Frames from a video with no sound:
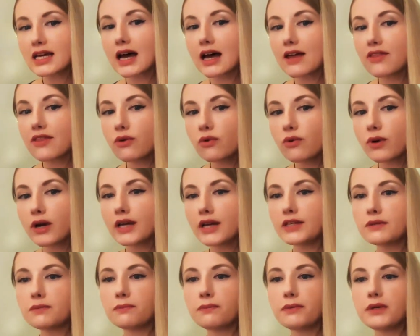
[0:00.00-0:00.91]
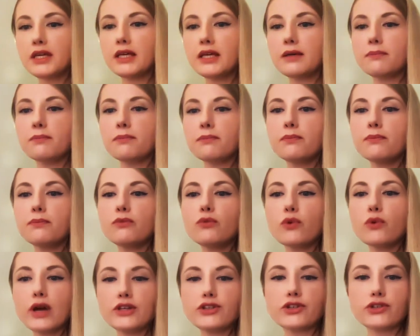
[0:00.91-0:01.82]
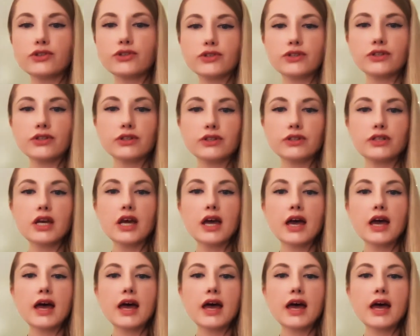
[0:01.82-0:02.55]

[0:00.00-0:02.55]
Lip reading: otherwise be registered